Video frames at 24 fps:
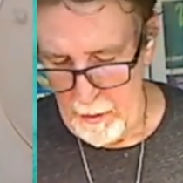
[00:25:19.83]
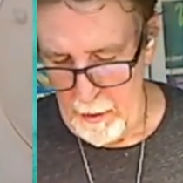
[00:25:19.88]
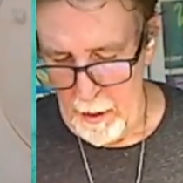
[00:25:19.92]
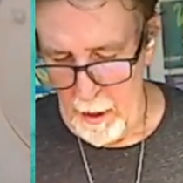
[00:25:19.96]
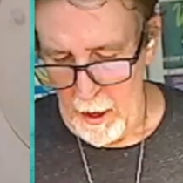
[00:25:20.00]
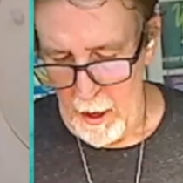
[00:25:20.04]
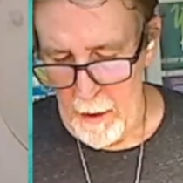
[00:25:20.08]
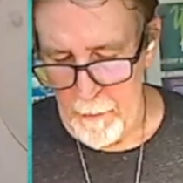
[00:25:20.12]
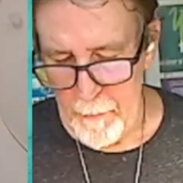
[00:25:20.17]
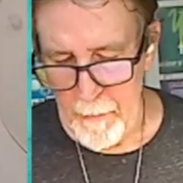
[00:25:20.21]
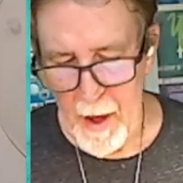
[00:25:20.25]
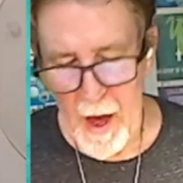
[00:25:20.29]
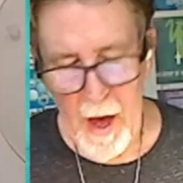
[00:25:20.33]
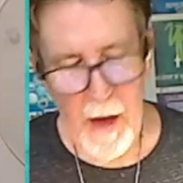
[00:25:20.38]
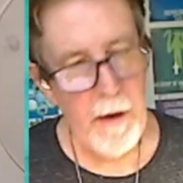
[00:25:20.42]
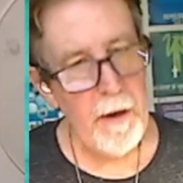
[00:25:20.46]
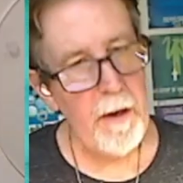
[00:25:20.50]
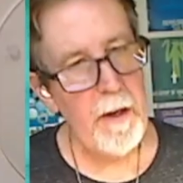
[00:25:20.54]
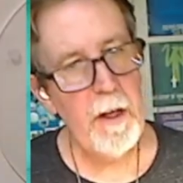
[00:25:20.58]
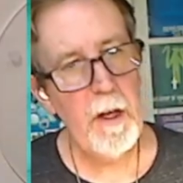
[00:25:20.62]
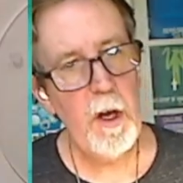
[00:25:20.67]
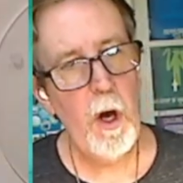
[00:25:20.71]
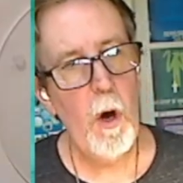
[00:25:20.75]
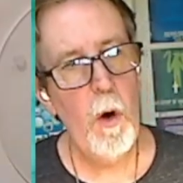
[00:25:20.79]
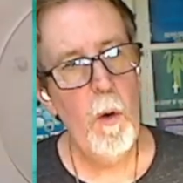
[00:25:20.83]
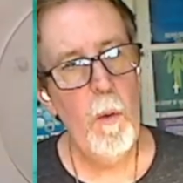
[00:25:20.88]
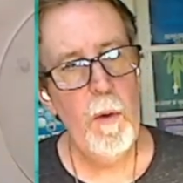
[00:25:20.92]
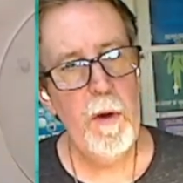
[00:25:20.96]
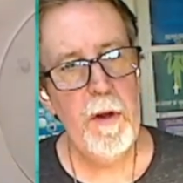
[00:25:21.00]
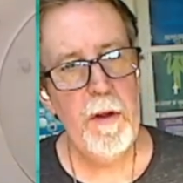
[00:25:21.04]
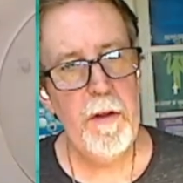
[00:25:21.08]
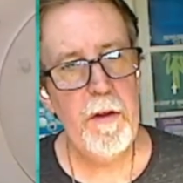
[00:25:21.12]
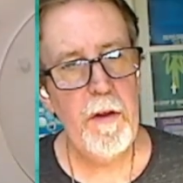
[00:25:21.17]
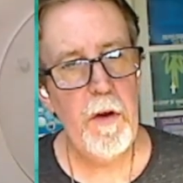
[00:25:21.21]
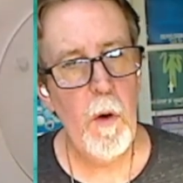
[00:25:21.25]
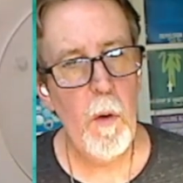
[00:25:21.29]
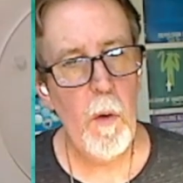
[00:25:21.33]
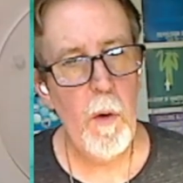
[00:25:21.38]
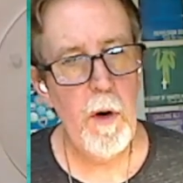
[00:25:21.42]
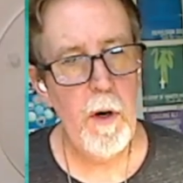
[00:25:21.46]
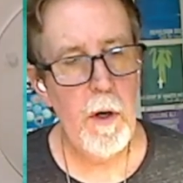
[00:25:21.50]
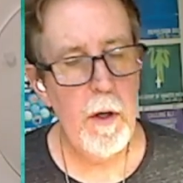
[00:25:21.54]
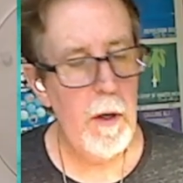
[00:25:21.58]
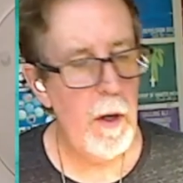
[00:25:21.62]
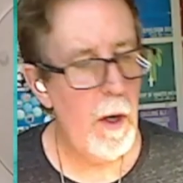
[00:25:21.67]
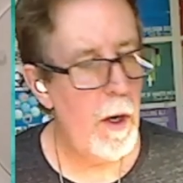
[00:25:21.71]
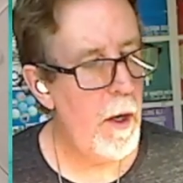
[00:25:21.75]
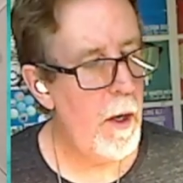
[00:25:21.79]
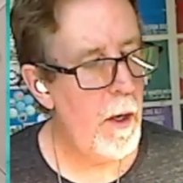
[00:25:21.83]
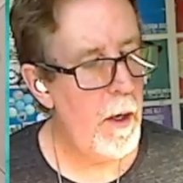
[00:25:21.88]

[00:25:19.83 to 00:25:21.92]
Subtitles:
How did it go with your,